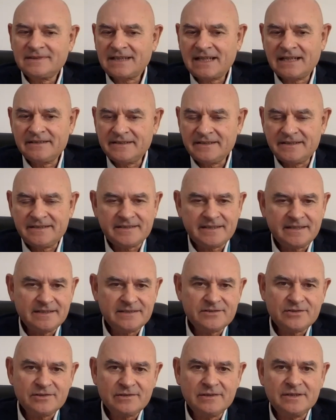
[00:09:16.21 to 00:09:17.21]

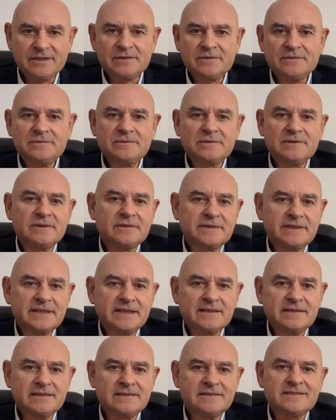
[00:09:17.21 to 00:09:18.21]
antisense
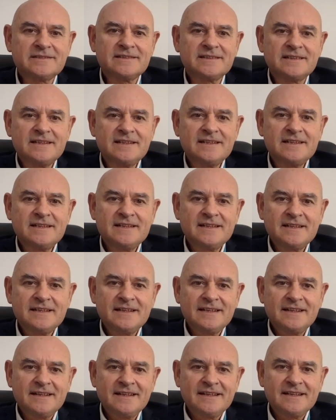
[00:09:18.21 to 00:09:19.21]
oligonucleotides,
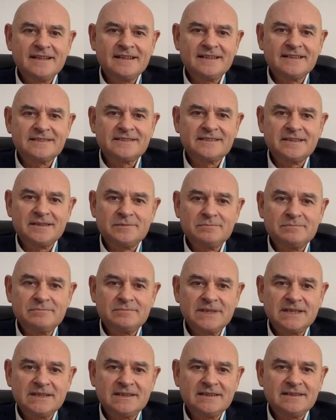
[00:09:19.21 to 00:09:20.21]
some
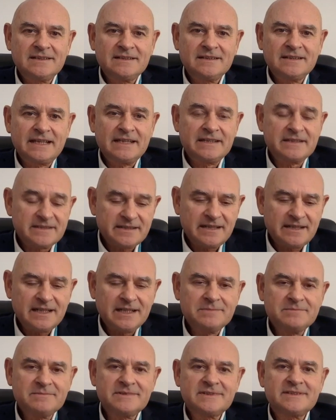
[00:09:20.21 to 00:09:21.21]

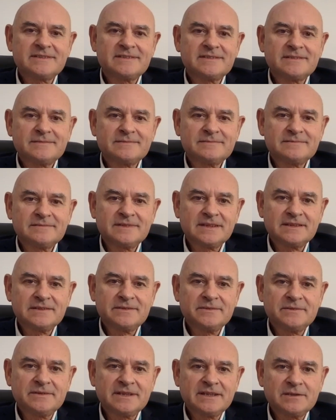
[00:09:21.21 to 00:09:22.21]
enzymes that
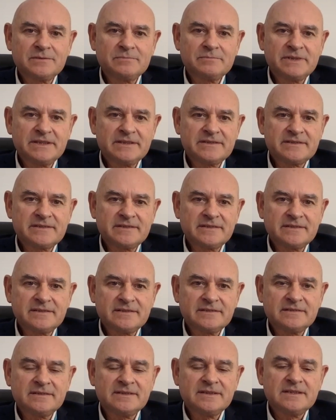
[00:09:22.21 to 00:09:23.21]
you can
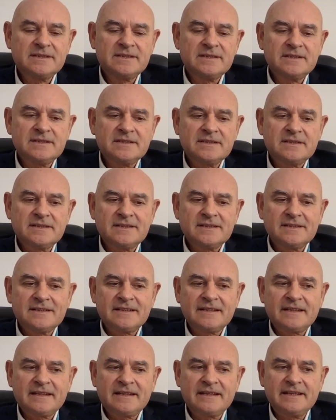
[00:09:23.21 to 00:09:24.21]
administer
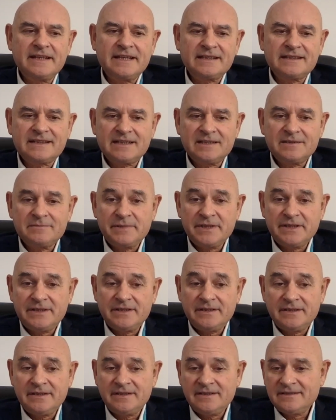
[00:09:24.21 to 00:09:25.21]
that can
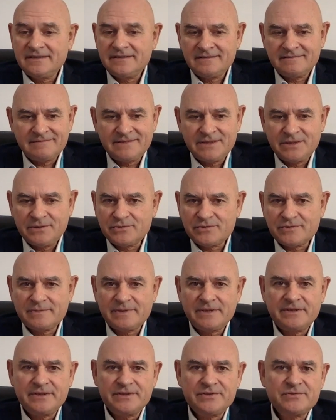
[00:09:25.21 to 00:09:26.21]
be used
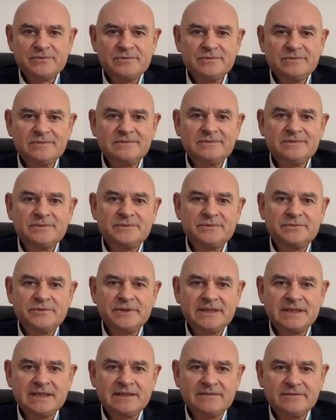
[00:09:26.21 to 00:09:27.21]
very soon to
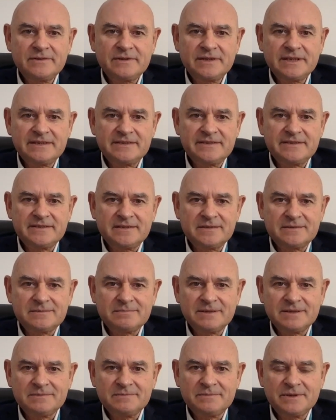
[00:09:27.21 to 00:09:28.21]
treat Lafora disease.
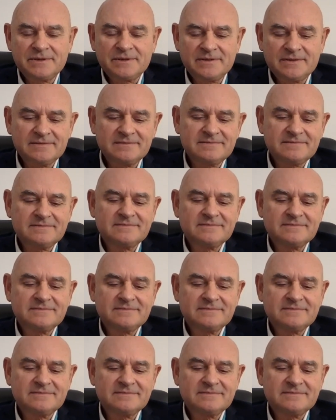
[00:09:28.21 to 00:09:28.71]
But we